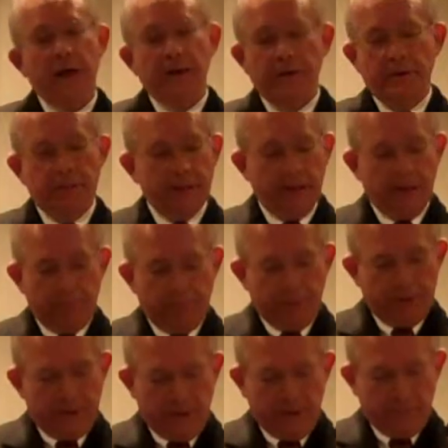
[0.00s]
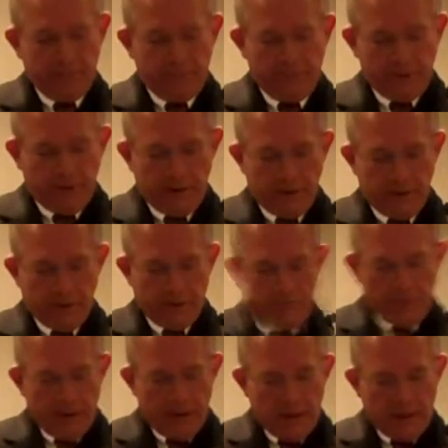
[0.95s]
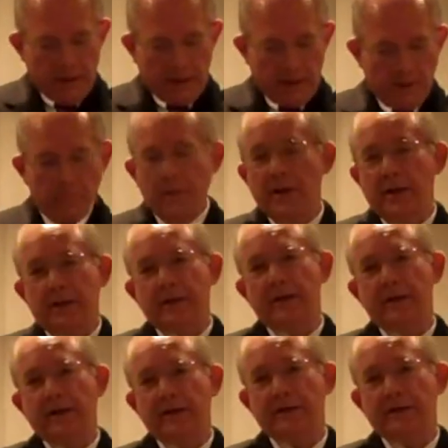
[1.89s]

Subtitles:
a deep, deep, committed,